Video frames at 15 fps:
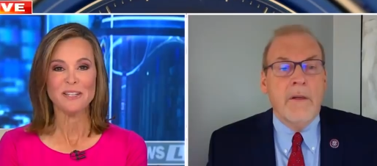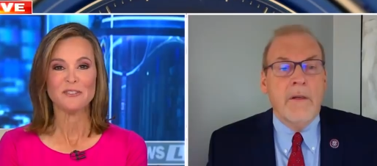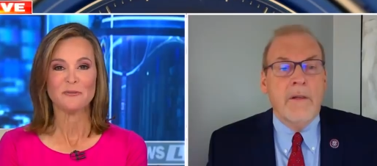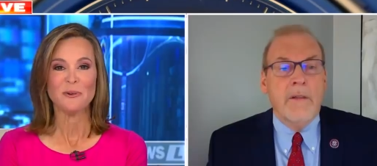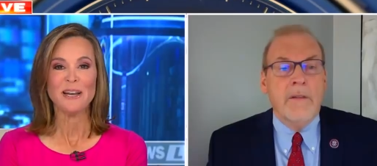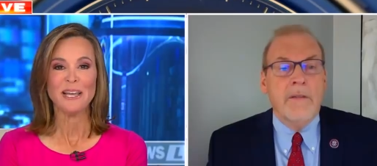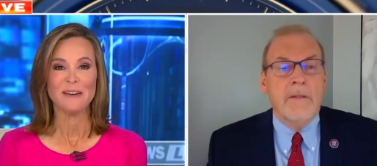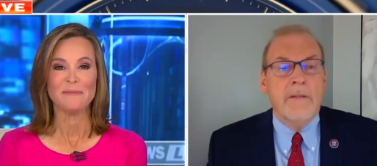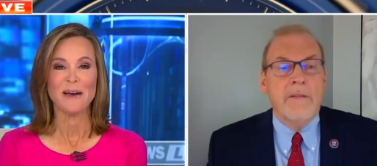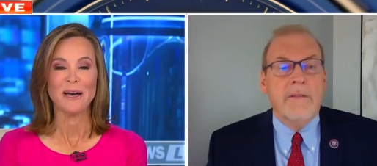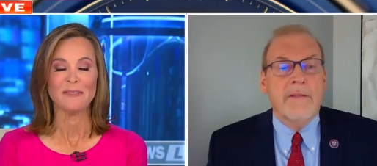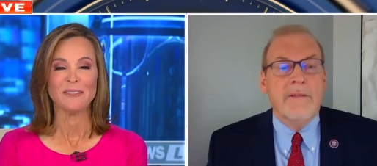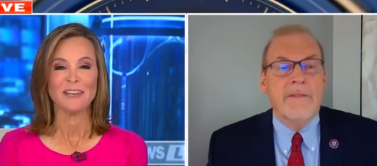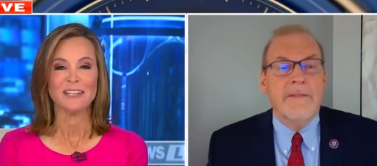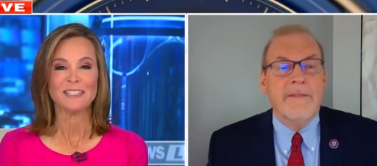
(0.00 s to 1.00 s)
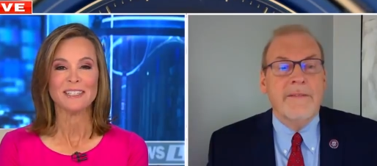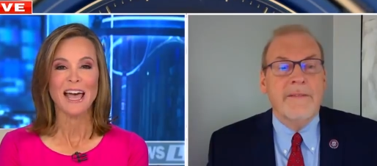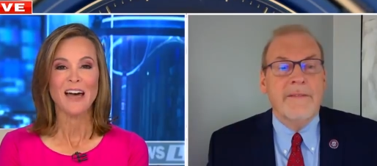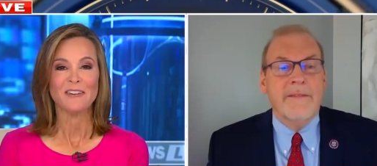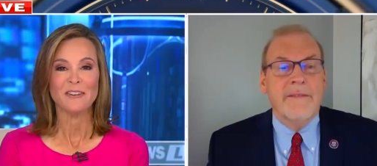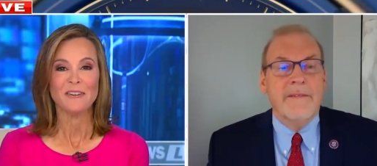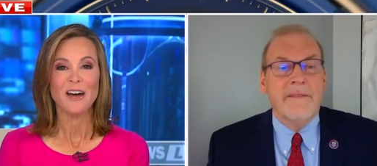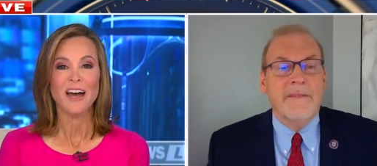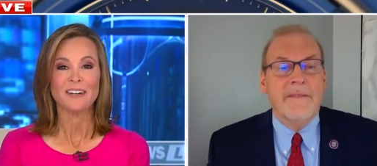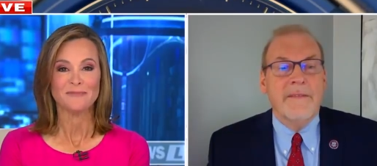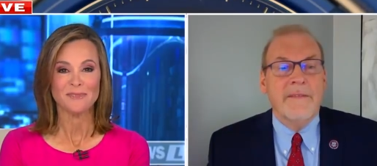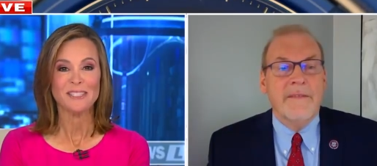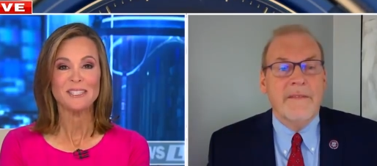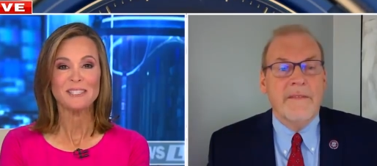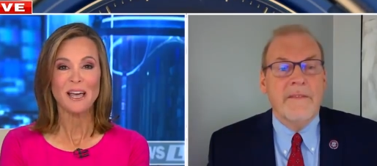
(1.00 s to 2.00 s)
Speaker 1: tweeting about this, how you got
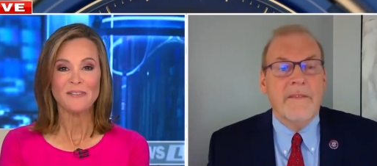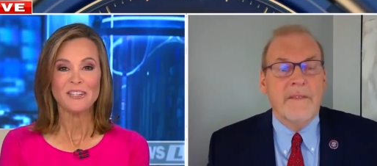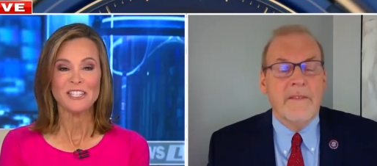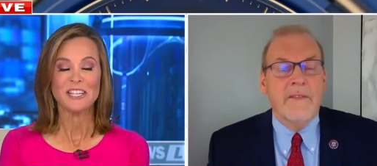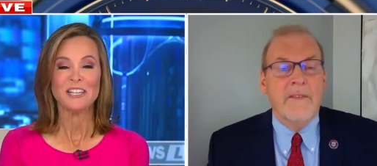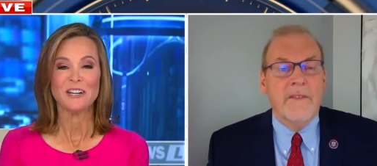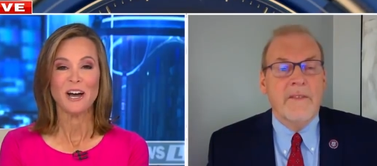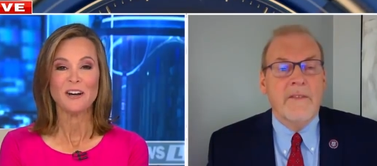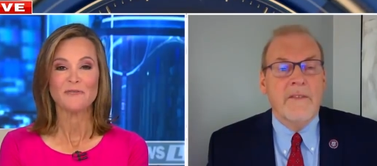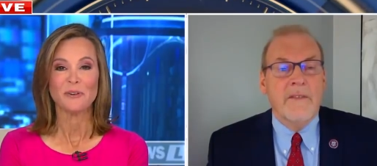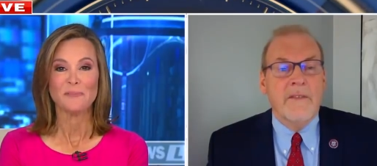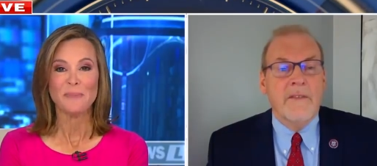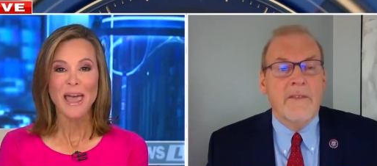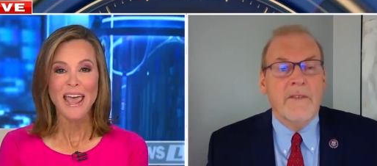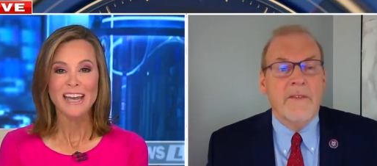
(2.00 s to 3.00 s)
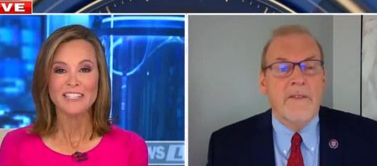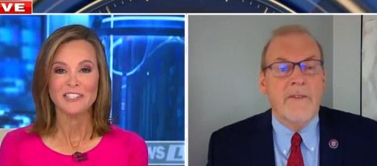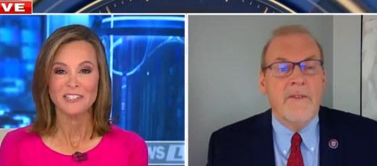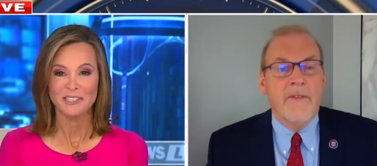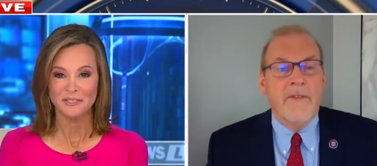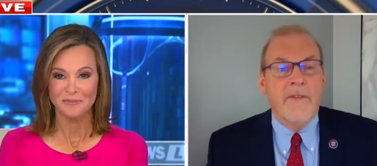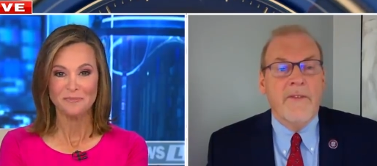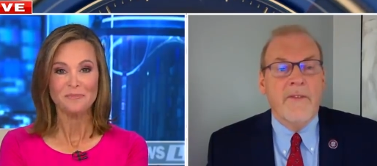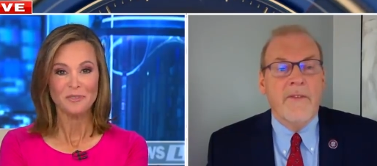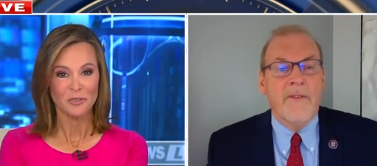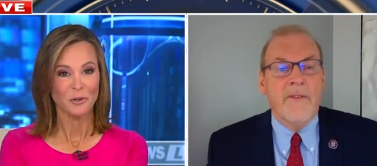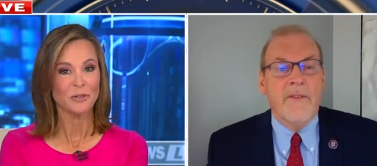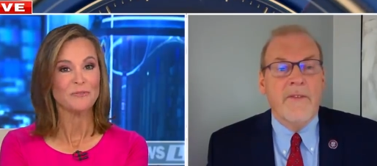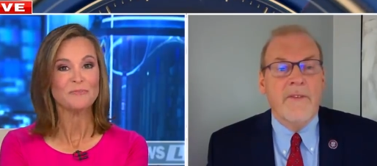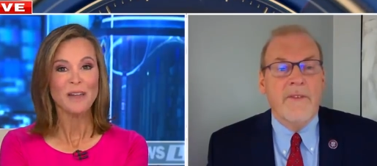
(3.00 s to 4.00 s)
1,700 pages
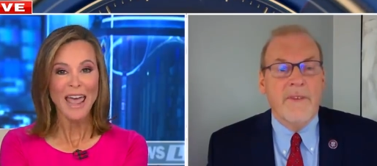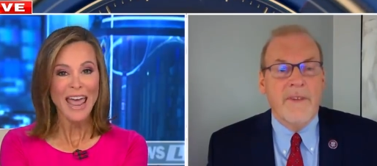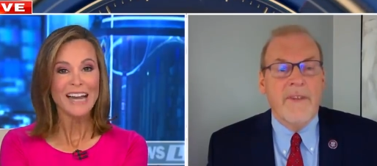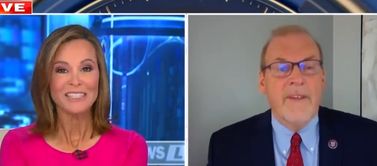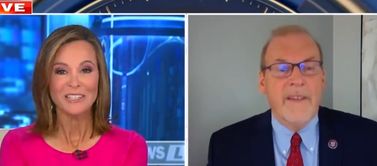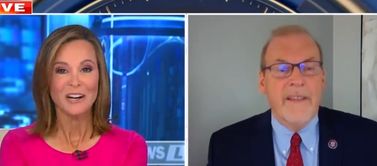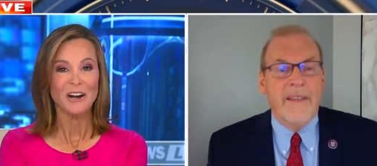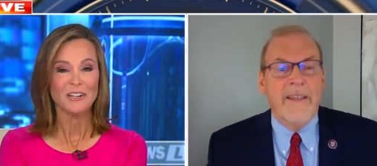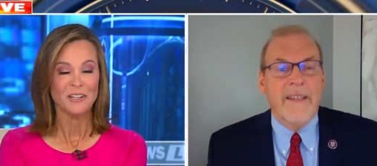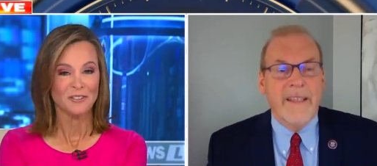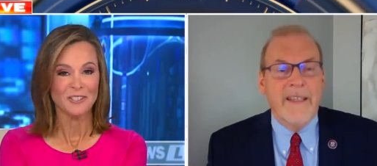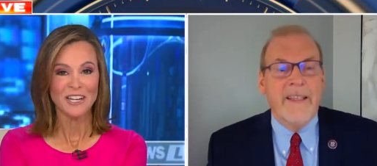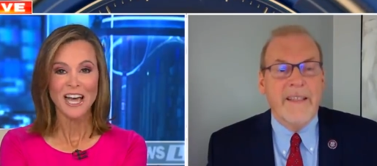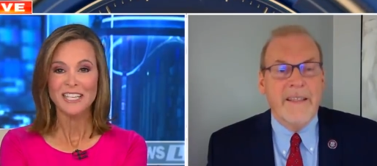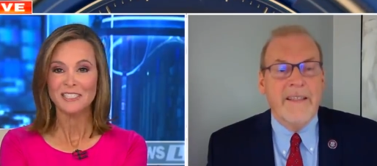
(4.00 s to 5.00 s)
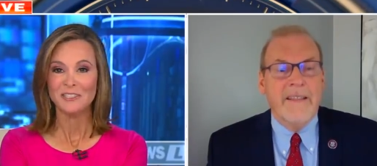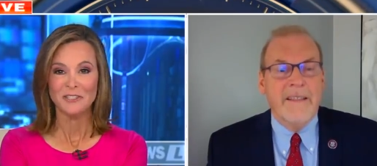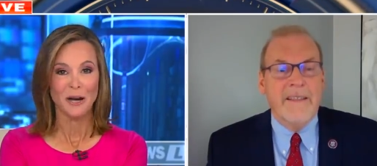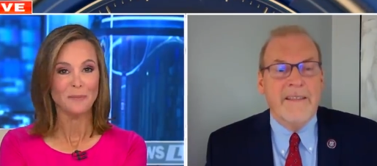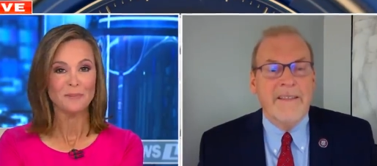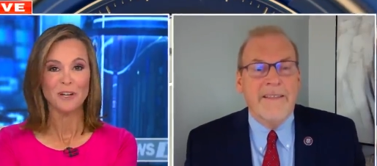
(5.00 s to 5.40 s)
sort of handed on your desk, dumped